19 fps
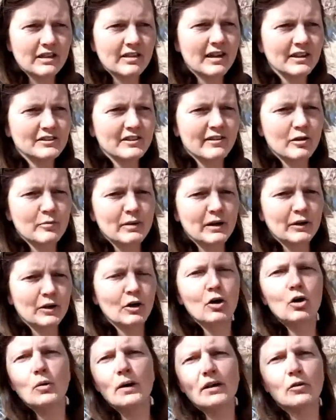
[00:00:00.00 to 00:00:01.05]
It's not just about,
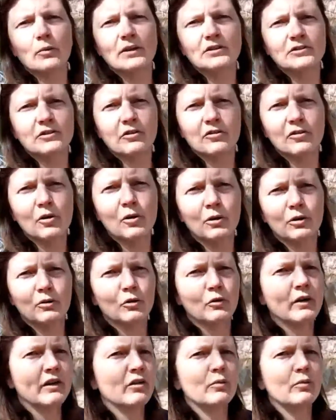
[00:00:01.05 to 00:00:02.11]
oh, I switched to solar or I